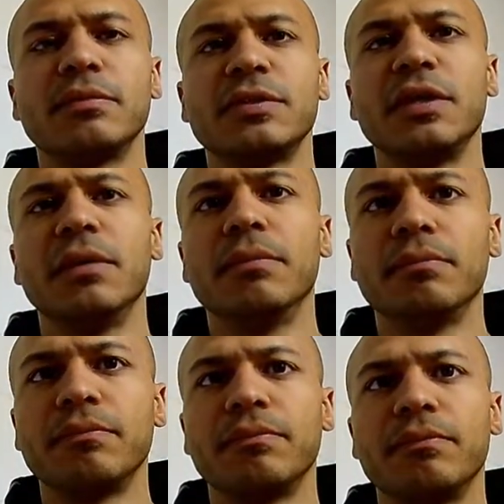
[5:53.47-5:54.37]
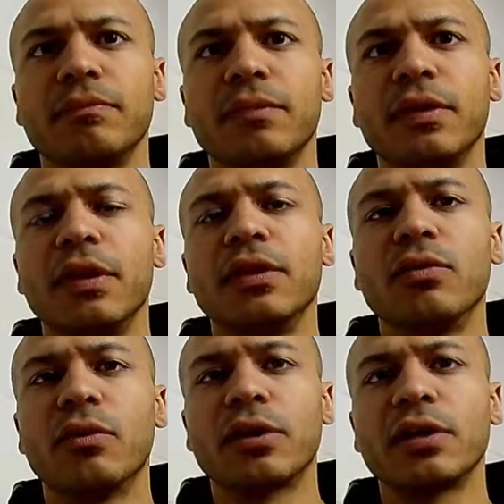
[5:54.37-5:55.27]
stim than the
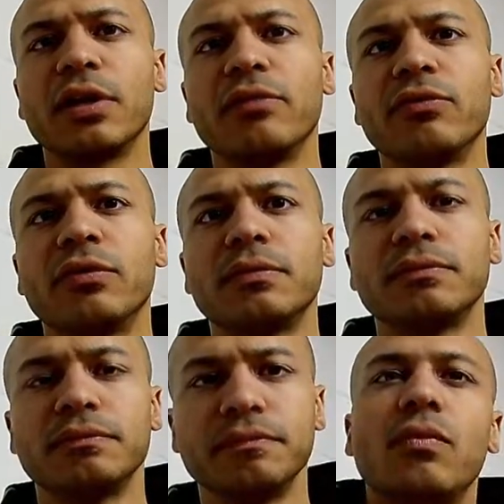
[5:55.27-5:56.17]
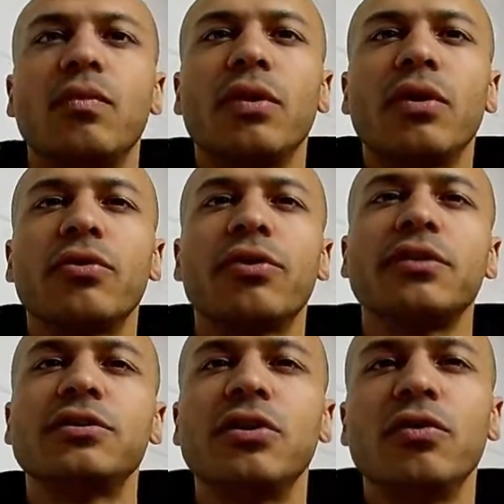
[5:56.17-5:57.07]
working level. One other
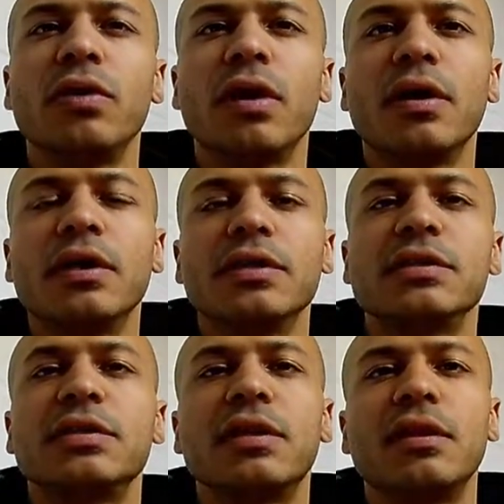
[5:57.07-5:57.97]
thing to note is